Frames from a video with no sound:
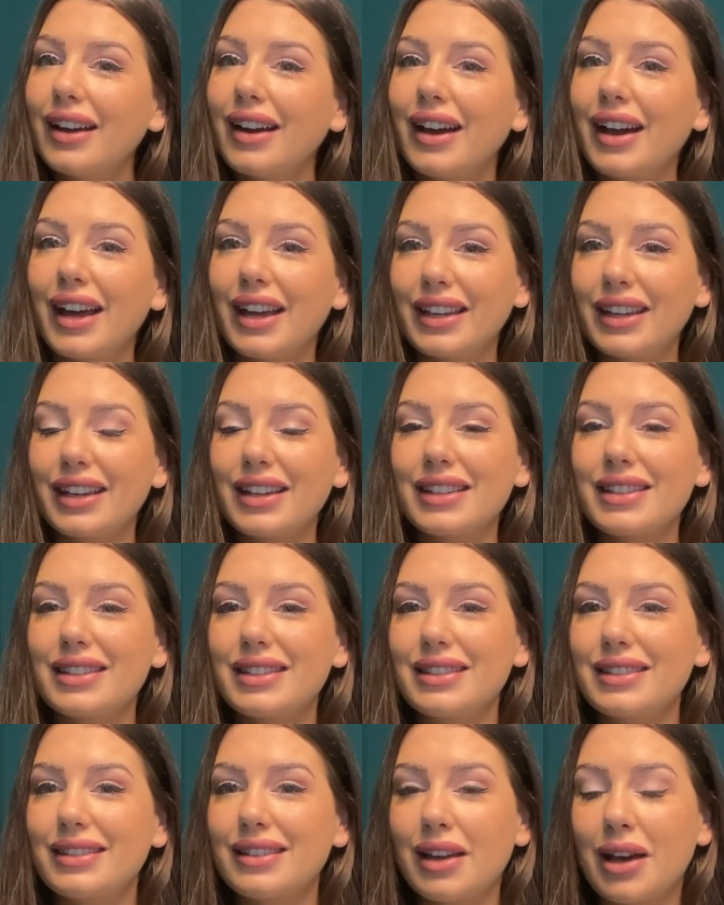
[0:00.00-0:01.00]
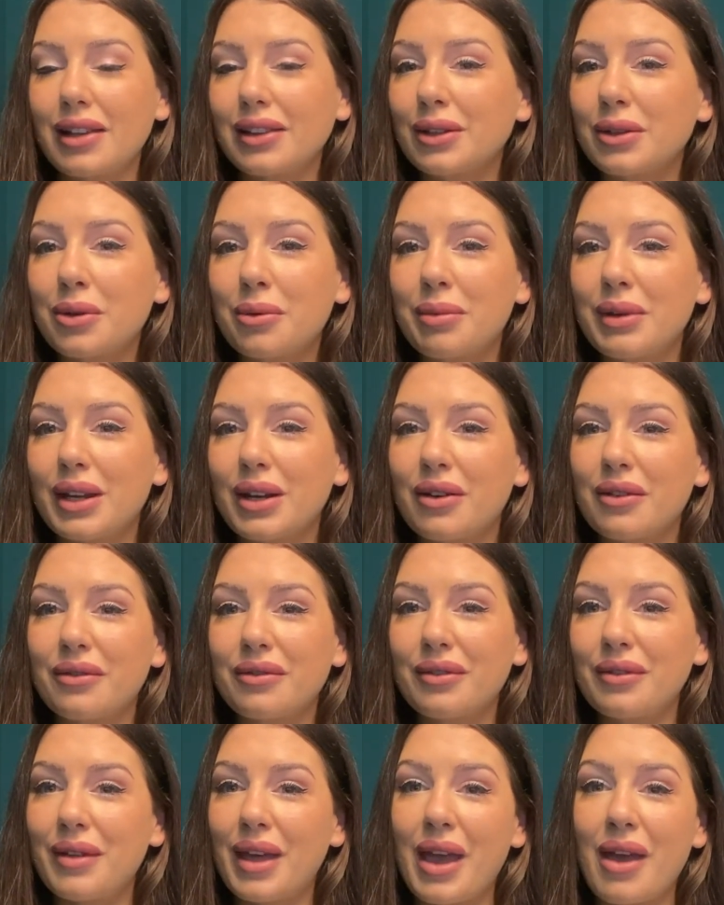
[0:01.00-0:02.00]
I get a little bit
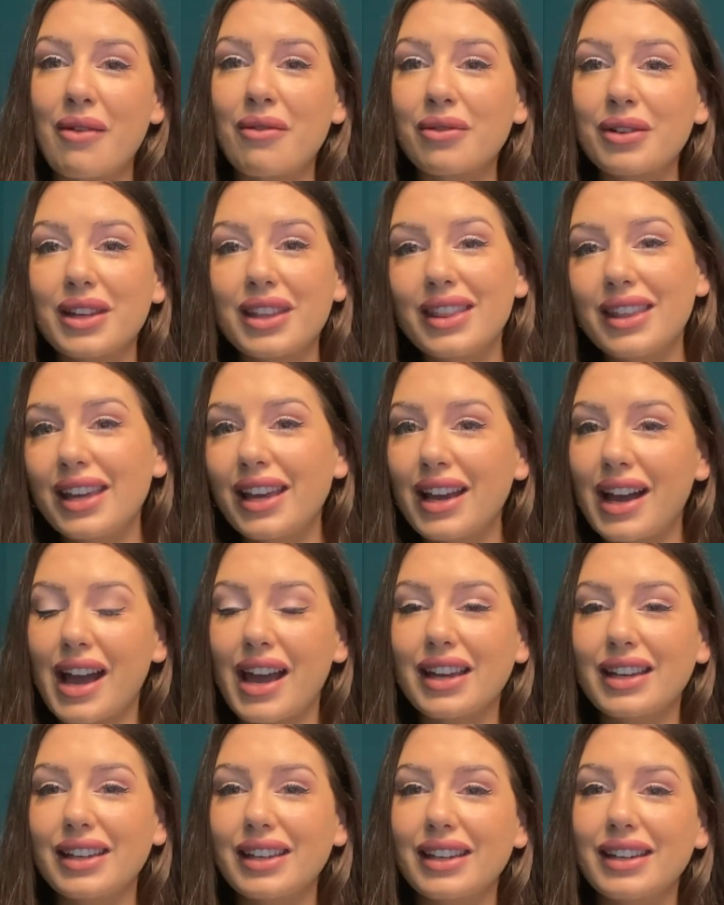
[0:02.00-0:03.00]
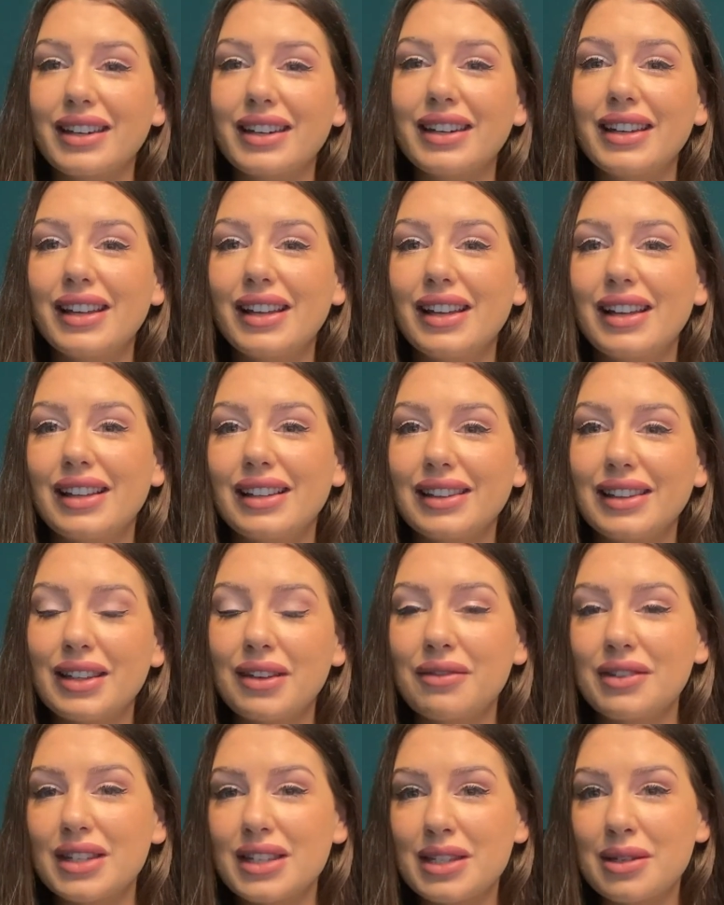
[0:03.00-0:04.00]
of everything. I can
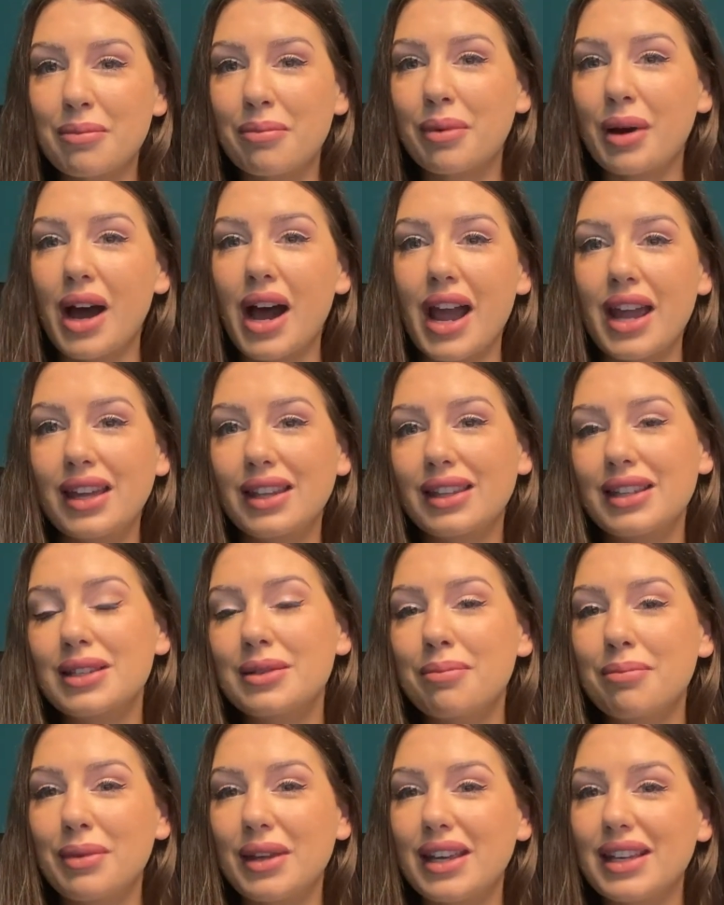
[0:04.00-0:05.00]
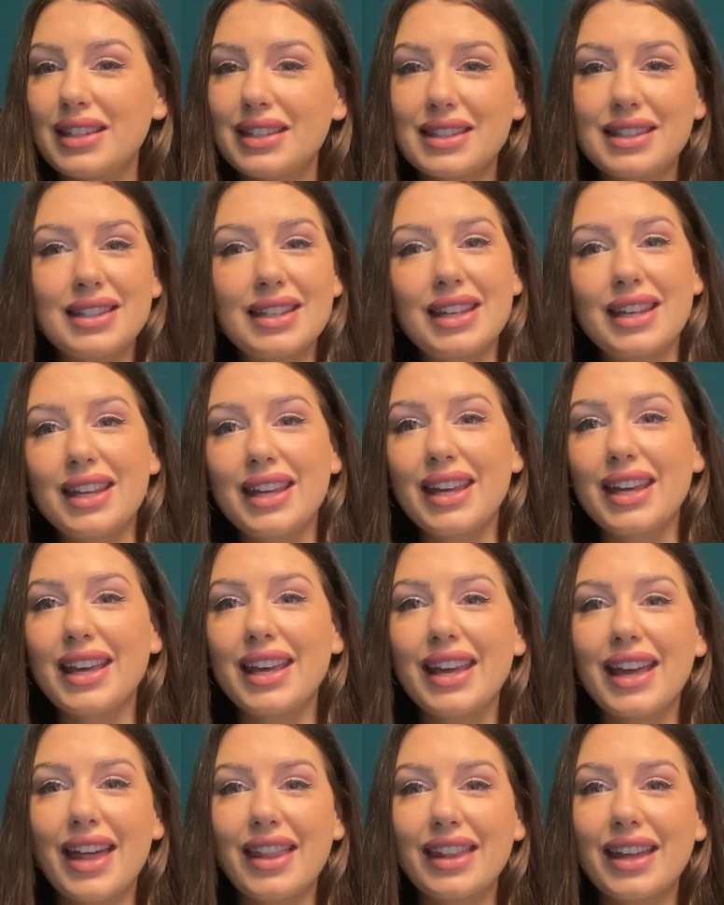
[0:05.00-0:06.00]
live in Dubai in this big
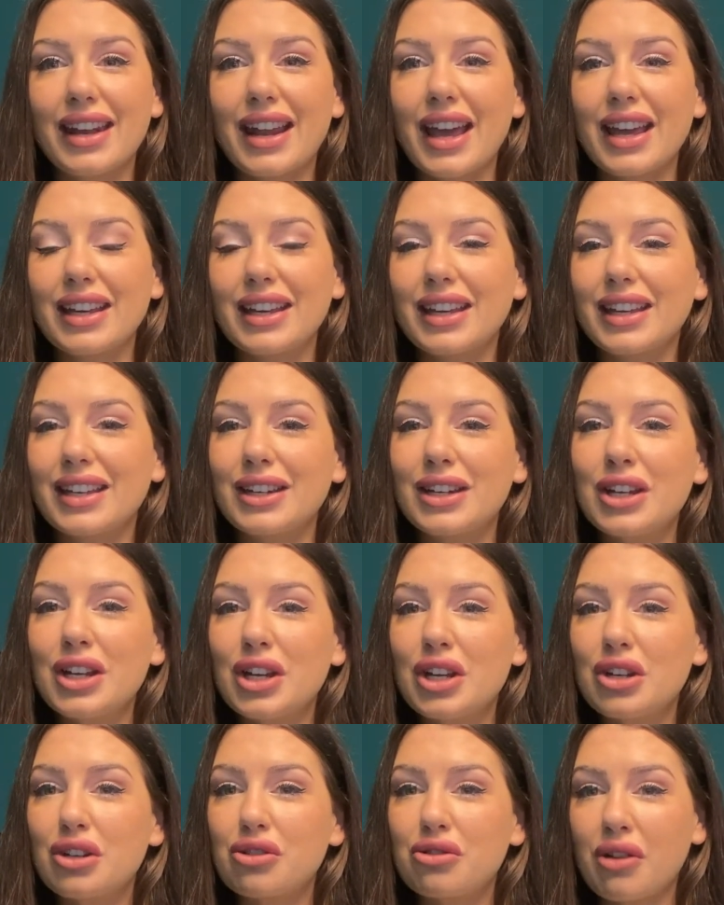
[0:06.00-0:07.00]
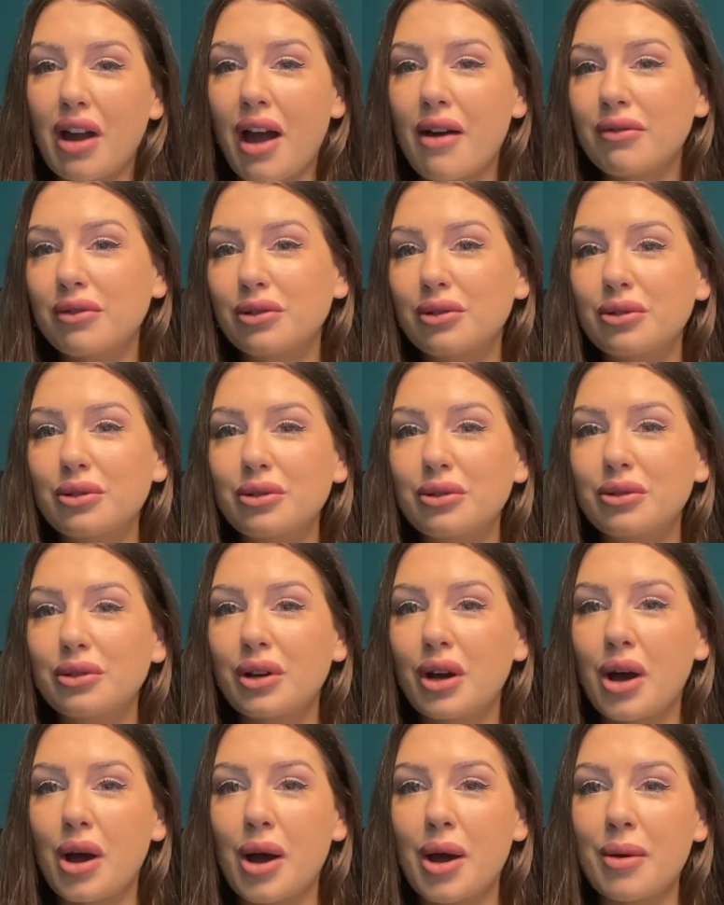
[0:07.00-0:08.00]
city, and then I can
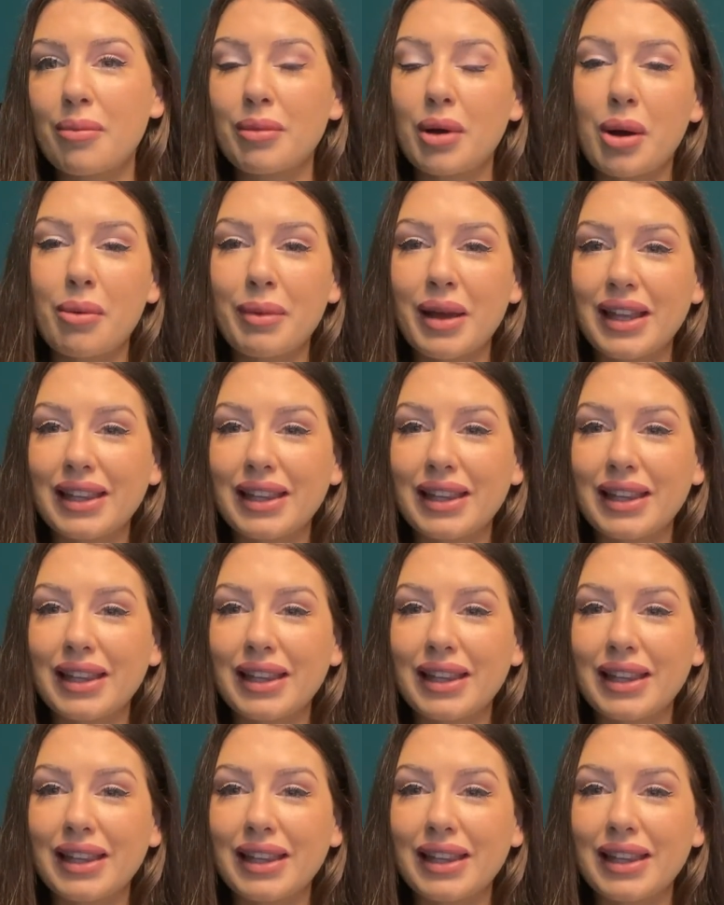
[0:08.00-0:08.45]
travel on my